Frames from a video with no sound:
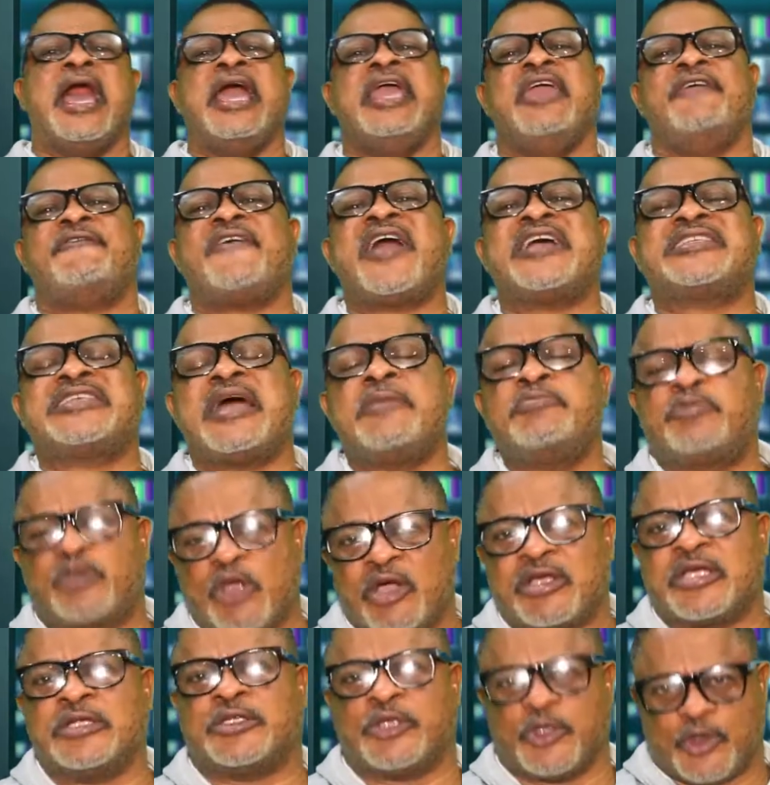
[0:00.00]
If, as I'm
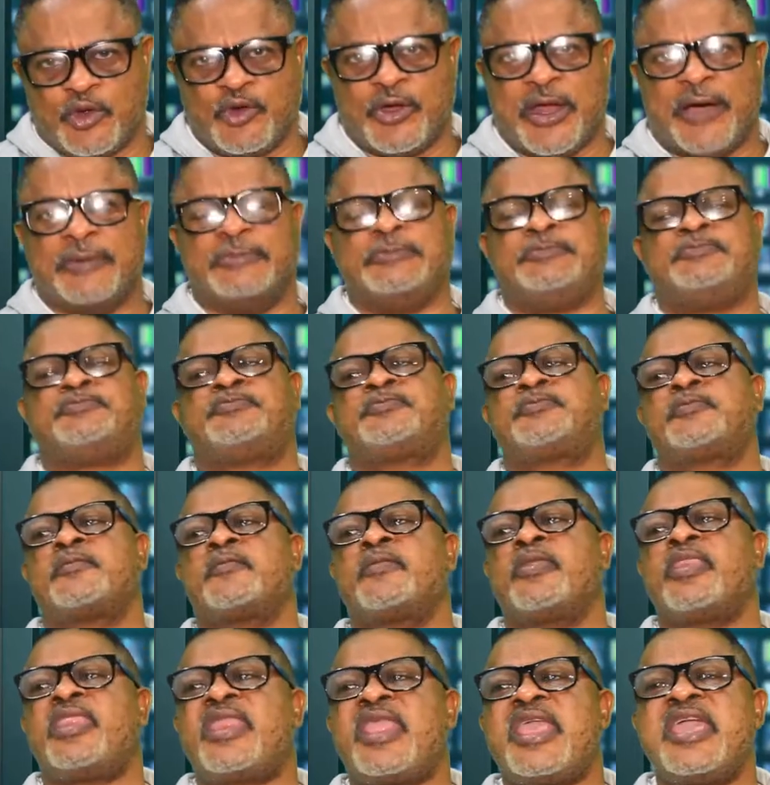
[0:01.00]
talking to you now,
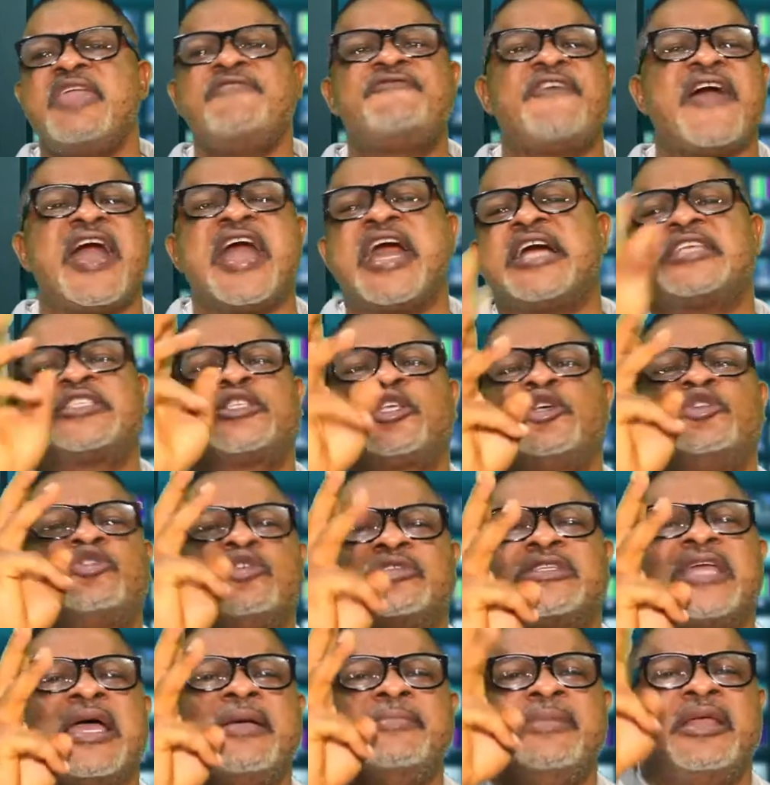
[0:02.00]
if I ask you
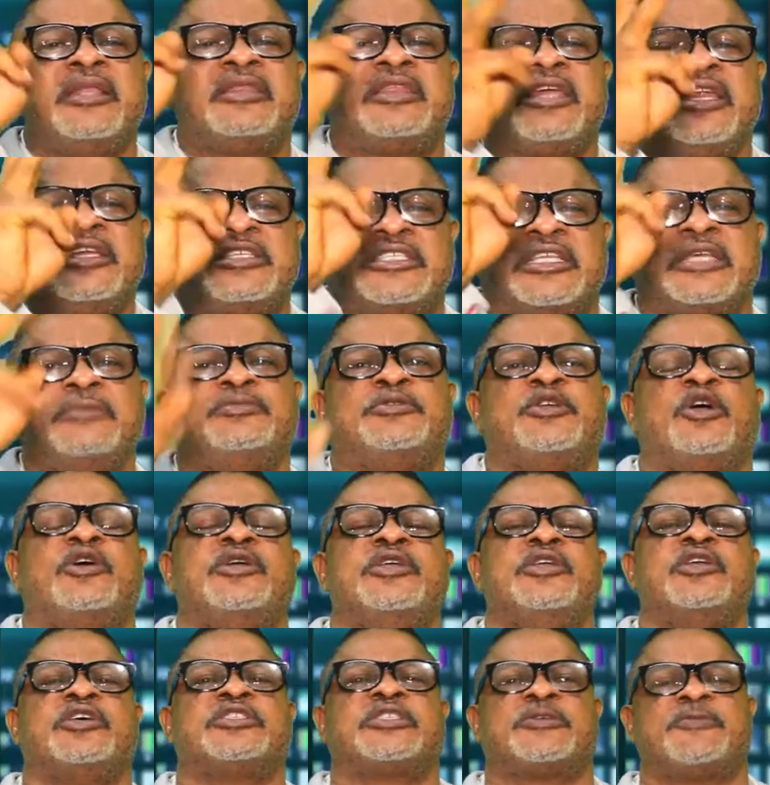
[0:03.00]
to tell me three scriptures
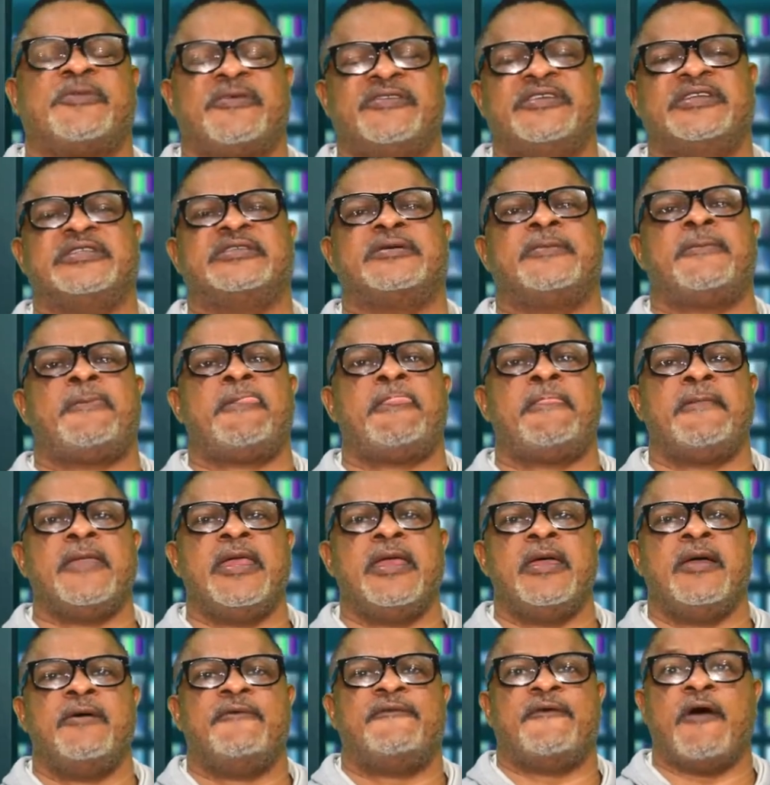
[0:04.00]
in your spirit
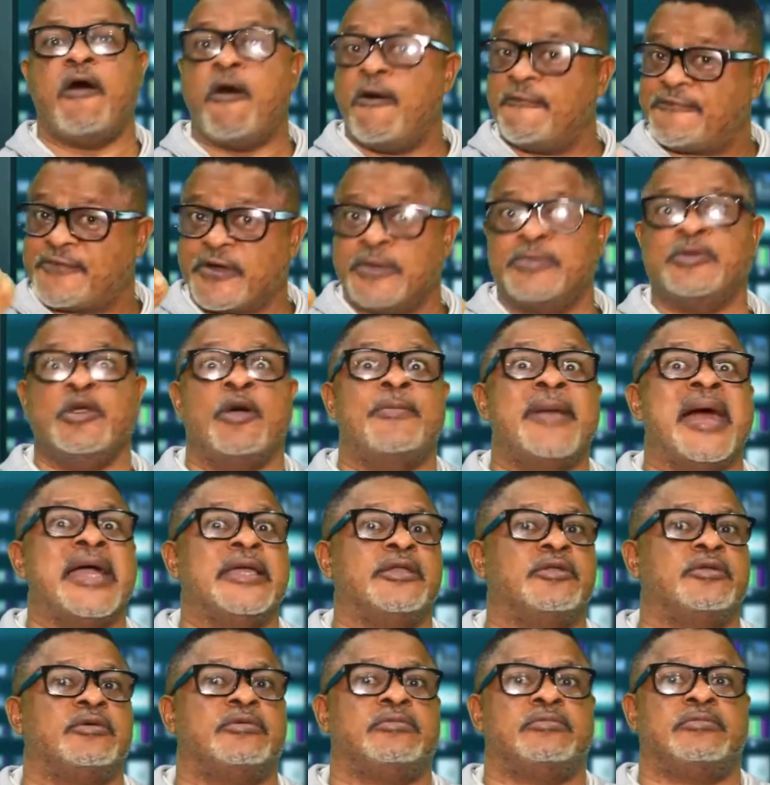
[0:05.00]
or from your
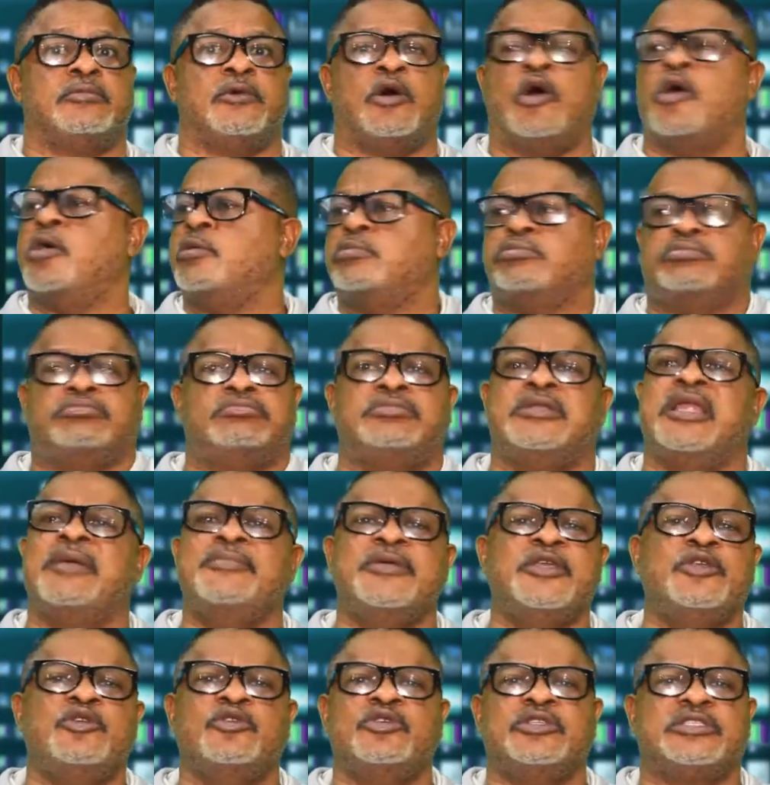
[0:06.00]
mind, or let
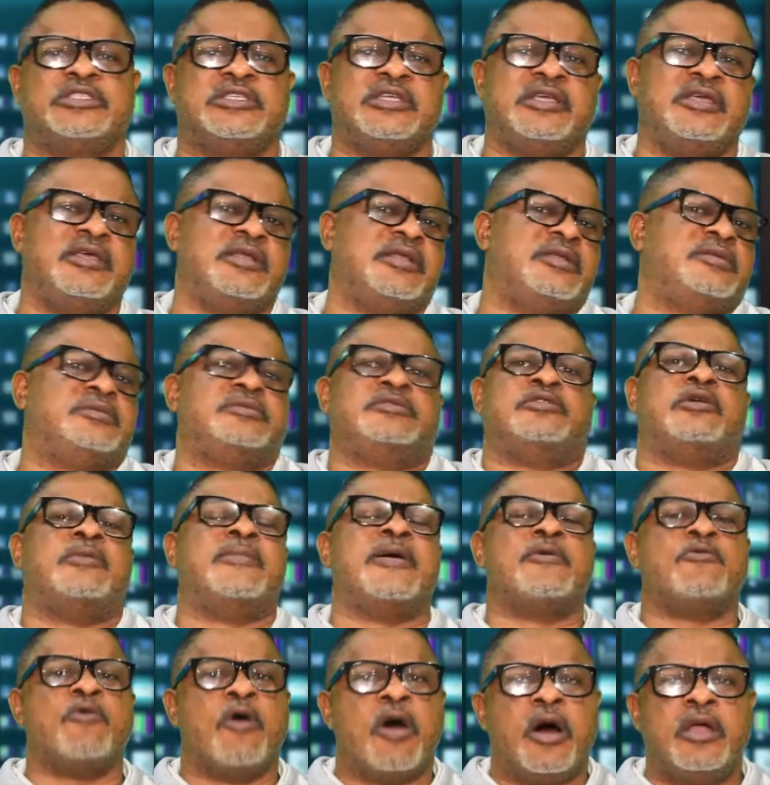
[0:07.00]
me use the
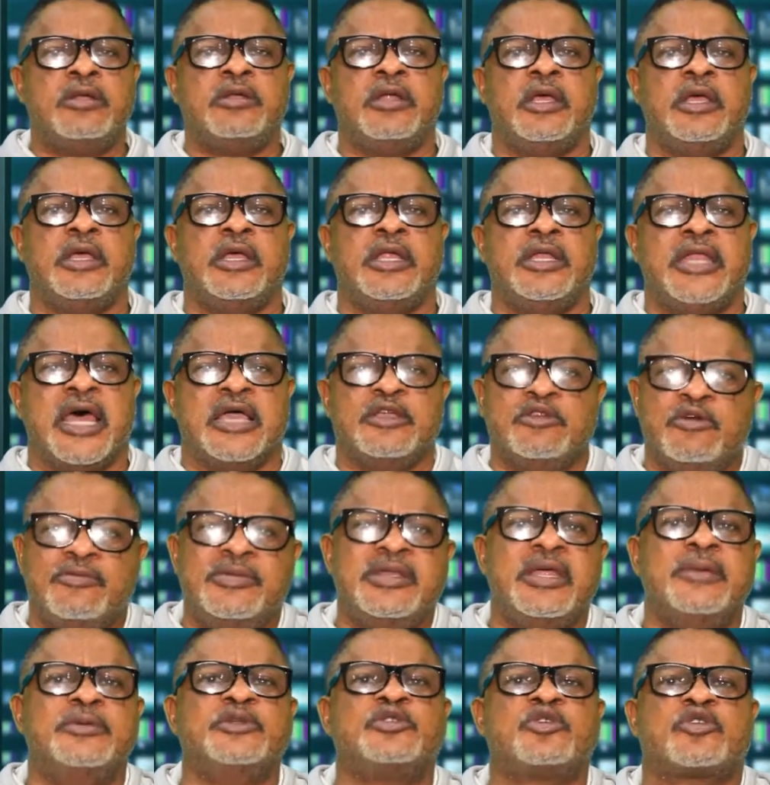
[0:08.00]
normal word that you've
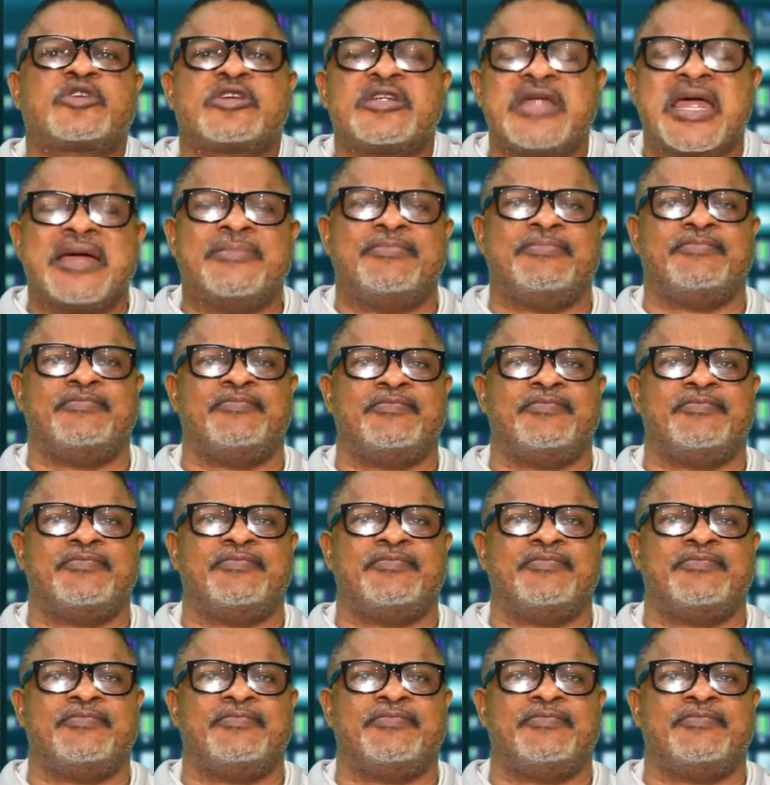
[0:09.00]
been able to cram.